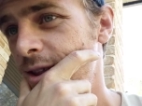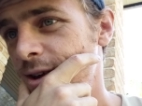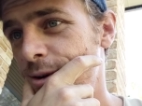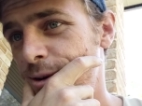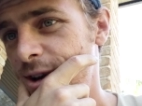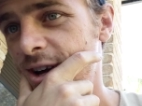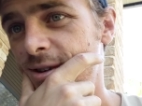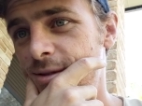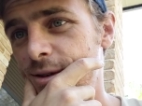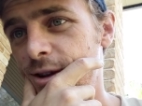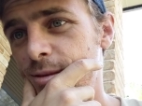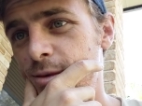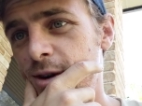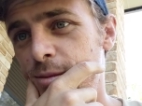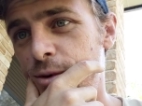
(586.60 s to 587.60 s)
there will
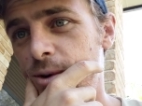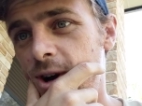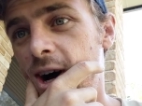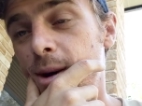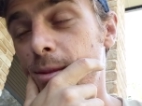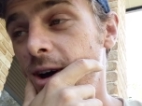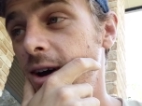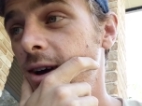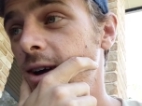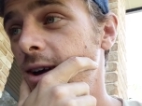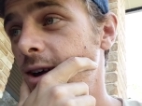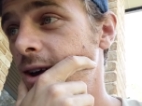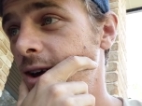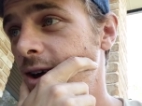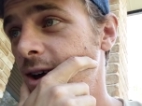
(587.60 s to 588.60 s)
definitely be more coming.
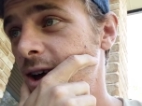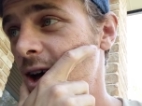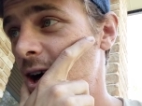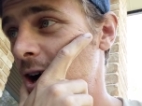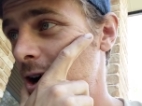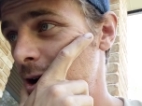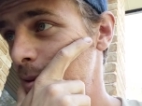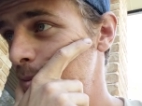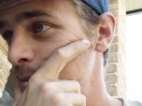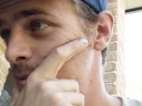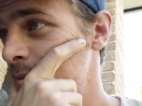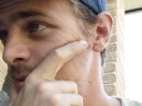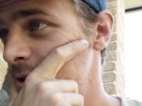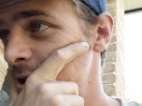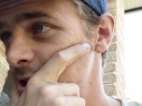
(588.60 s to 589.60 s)

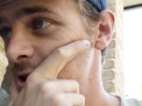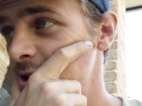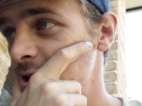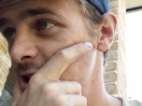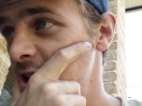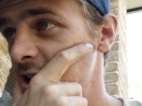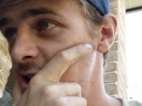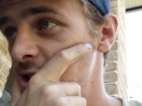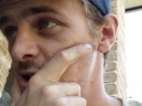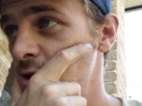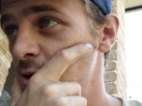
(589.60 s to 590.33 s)
I just need